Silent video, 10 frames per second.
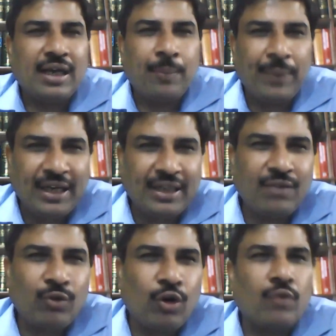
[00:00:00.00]
a painter
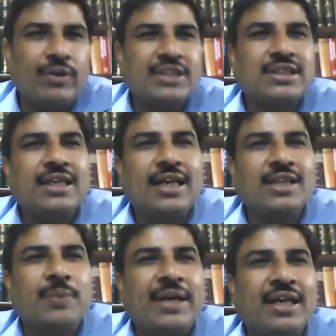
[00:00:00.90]
would always say that
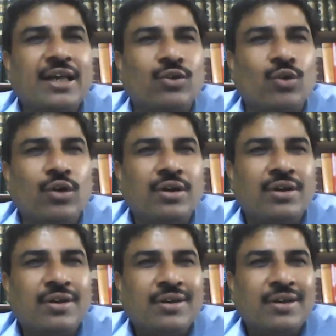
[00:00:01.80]
his painting is good
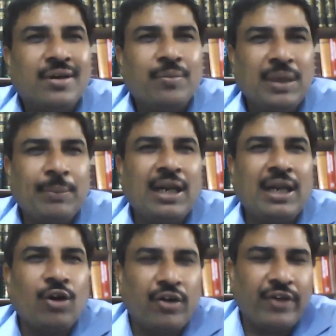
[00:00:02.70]
people
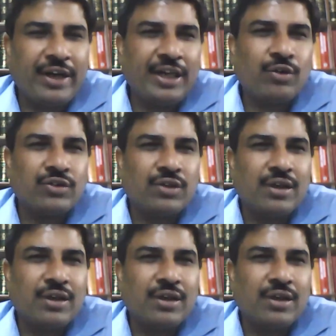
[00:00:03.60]
are not ready to con-